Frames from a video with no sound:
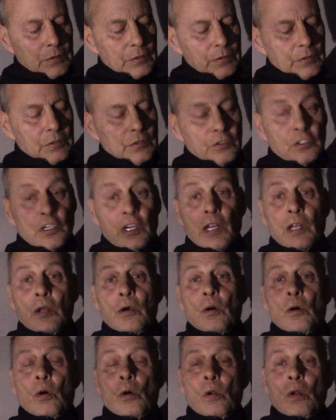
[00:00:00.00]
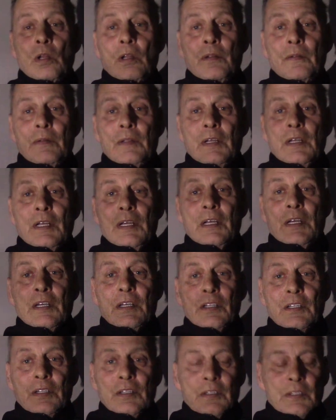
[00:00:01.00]
drill the hole
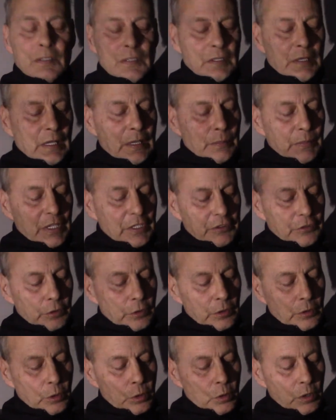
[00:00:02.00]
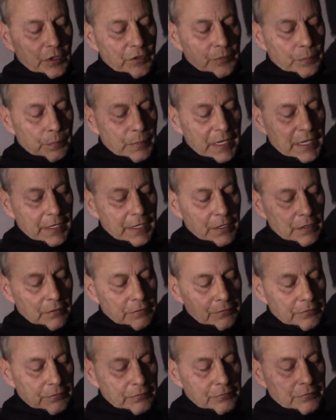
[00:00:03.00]
and make sure the hole is big enough
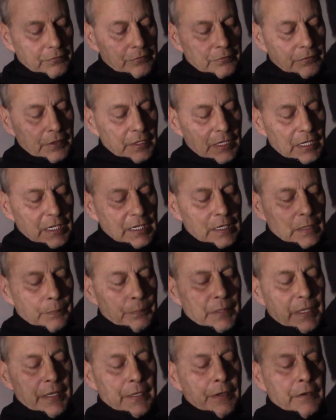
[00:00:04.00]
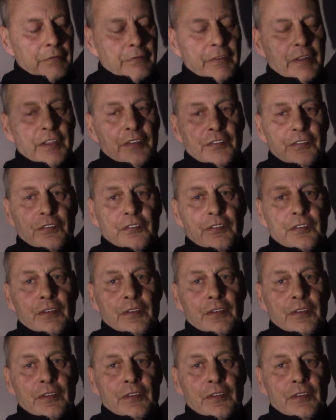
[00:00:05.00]
for the little pin of this